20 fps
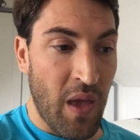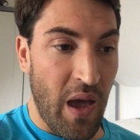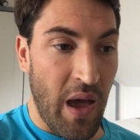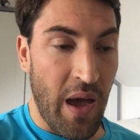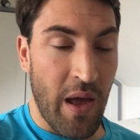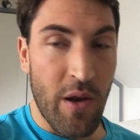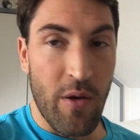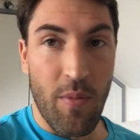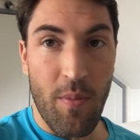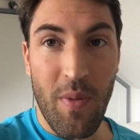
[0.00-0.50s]

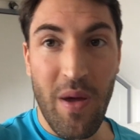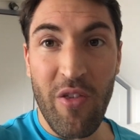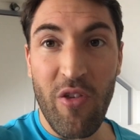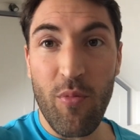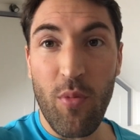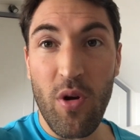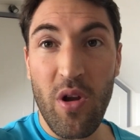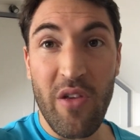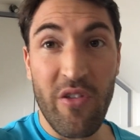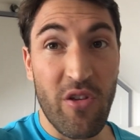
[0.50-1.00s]
And
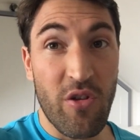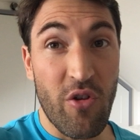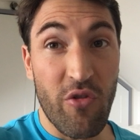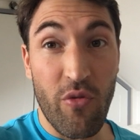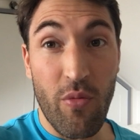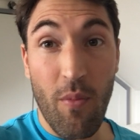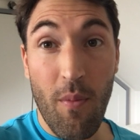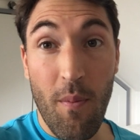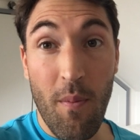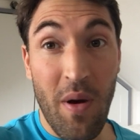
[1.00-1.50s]
men's bodies are
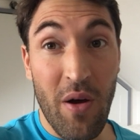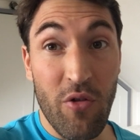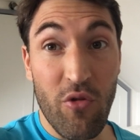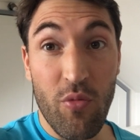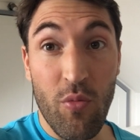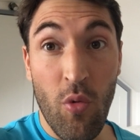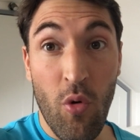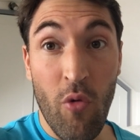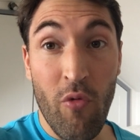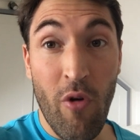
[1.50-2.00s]
just
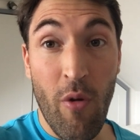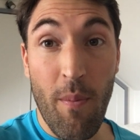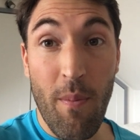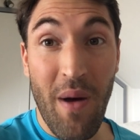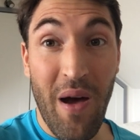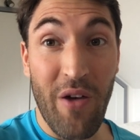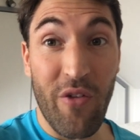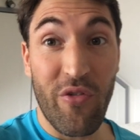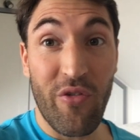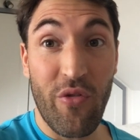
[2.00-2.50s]
much more
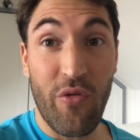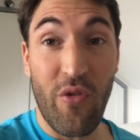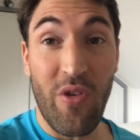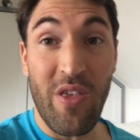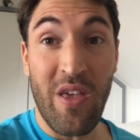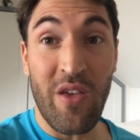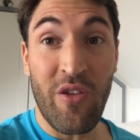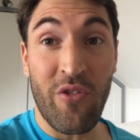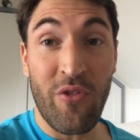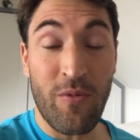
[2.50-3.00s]
robust for
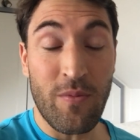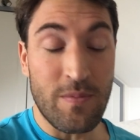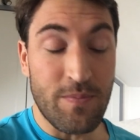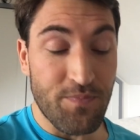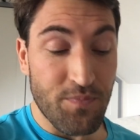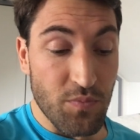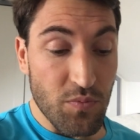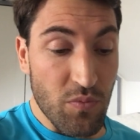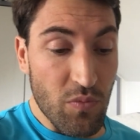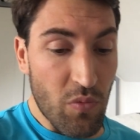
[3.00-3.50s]
this
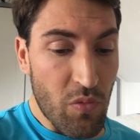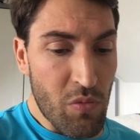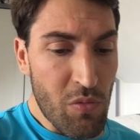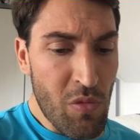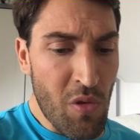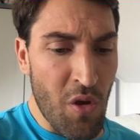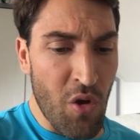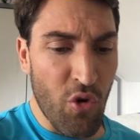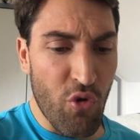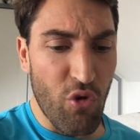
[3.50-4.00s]

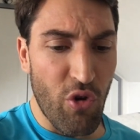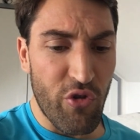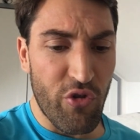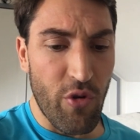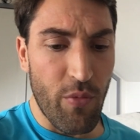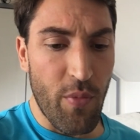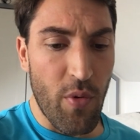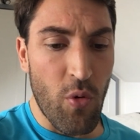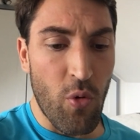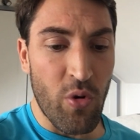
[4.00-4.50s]
across
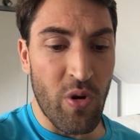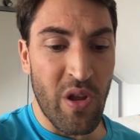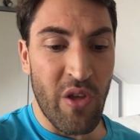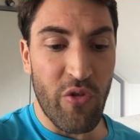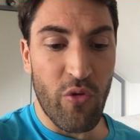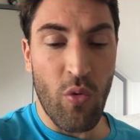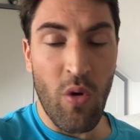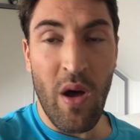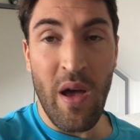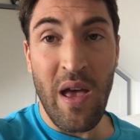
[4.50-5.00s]
the board. And
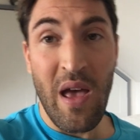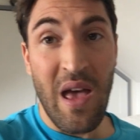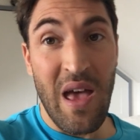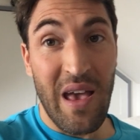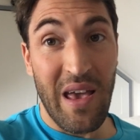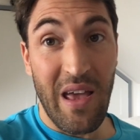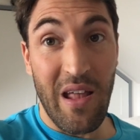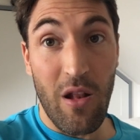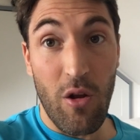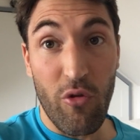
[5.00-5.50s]
it's why I
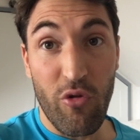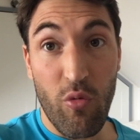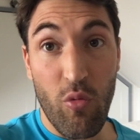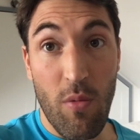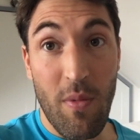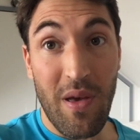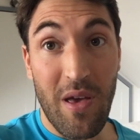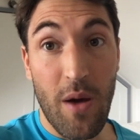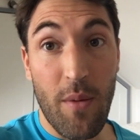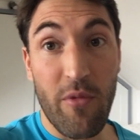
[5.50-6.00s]
get lots of
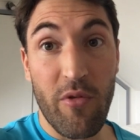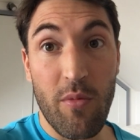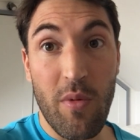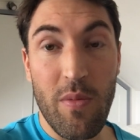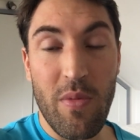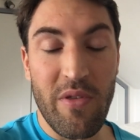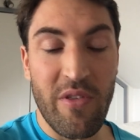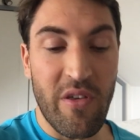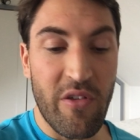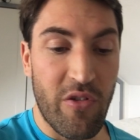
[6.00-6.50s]
women coming to me
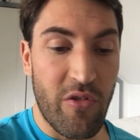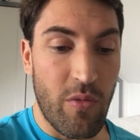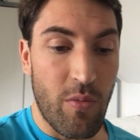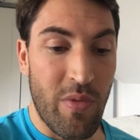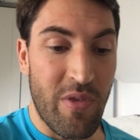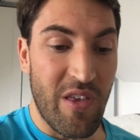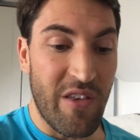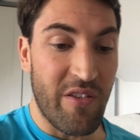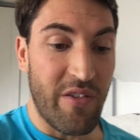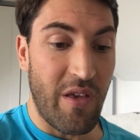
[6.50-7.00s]
with
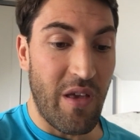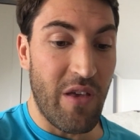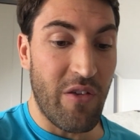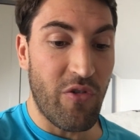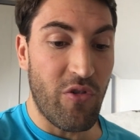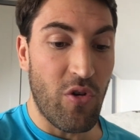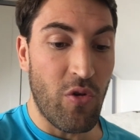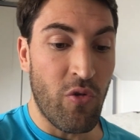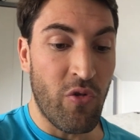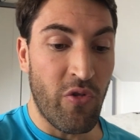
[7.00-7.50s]
these
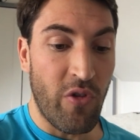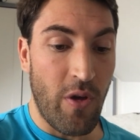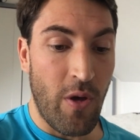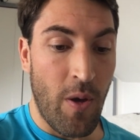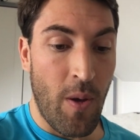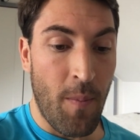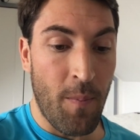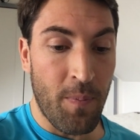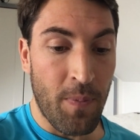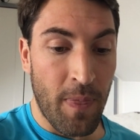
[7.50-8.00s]
issues.
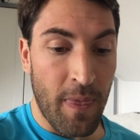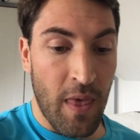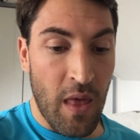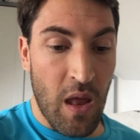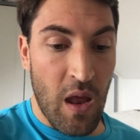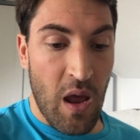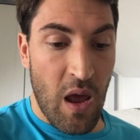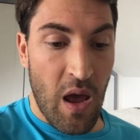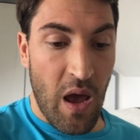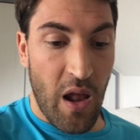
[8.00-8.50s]

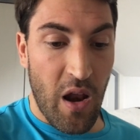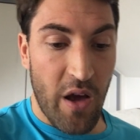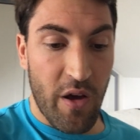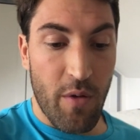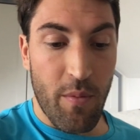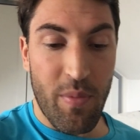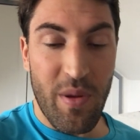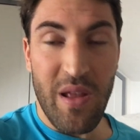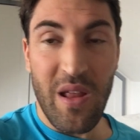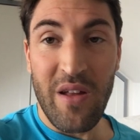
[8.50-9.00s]
And I
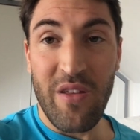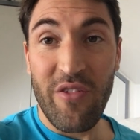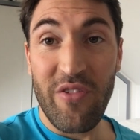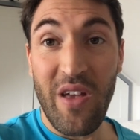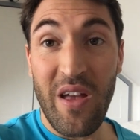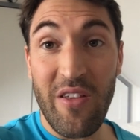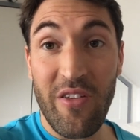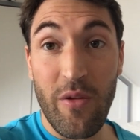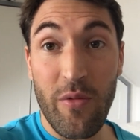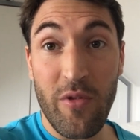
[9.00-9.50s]
completely
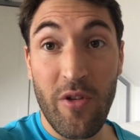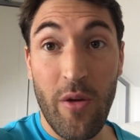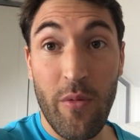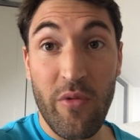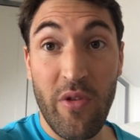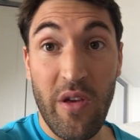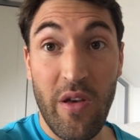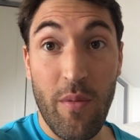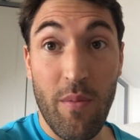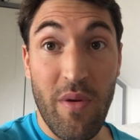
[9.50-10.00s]
understand
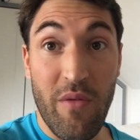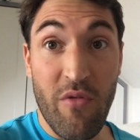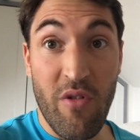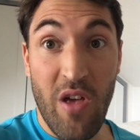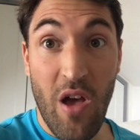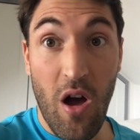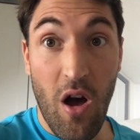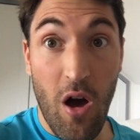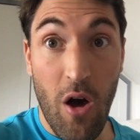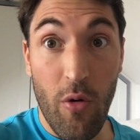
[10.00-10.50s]
sometimes it can be
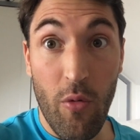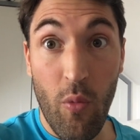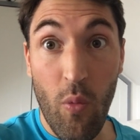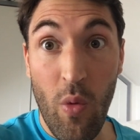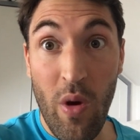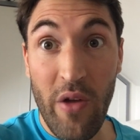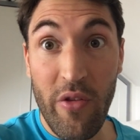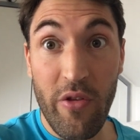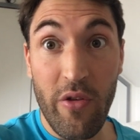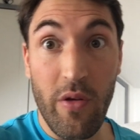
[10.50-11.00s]
very hard and
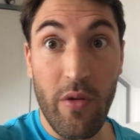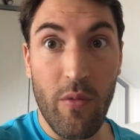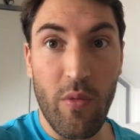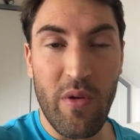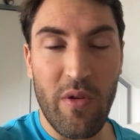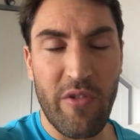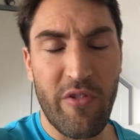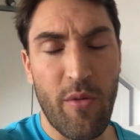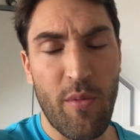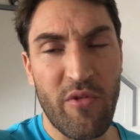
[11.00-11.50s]
where to,
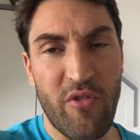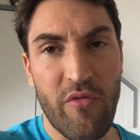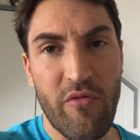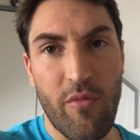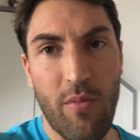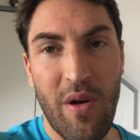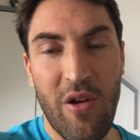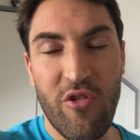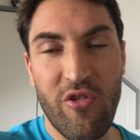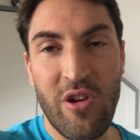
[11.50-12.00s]
there's so much
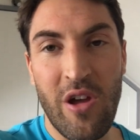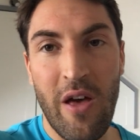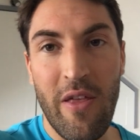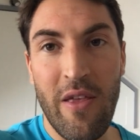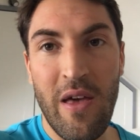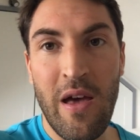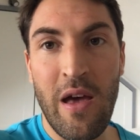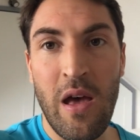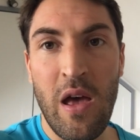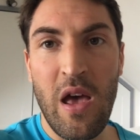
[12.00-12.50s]
information out
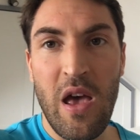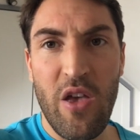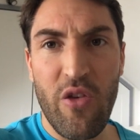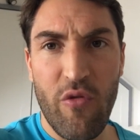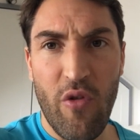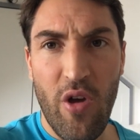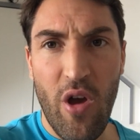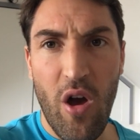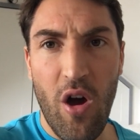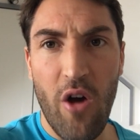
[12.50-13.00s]
there,
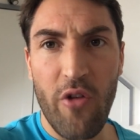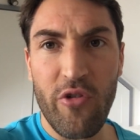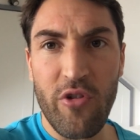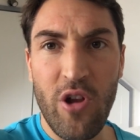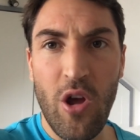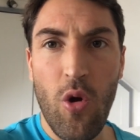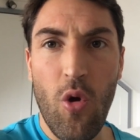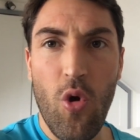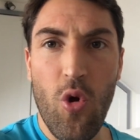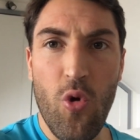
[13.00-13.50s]
it's very hard to
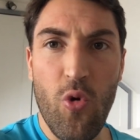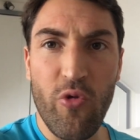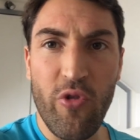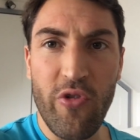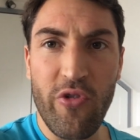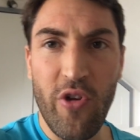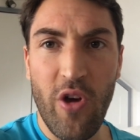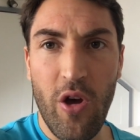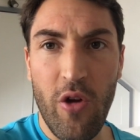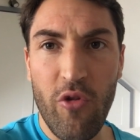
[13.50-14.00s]
know who to
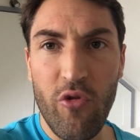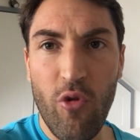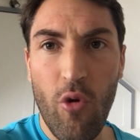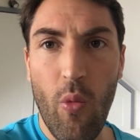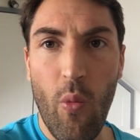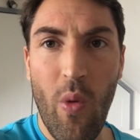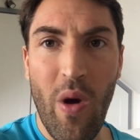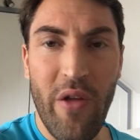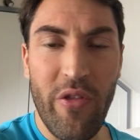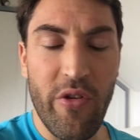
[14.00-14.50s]
turn to
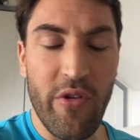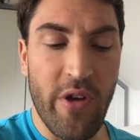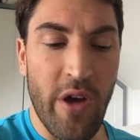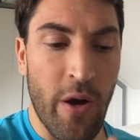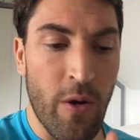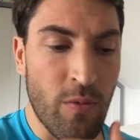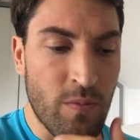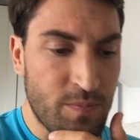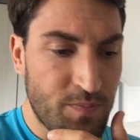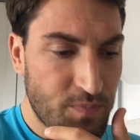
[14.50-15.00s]
and where to
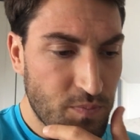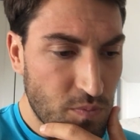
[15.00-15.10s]
go.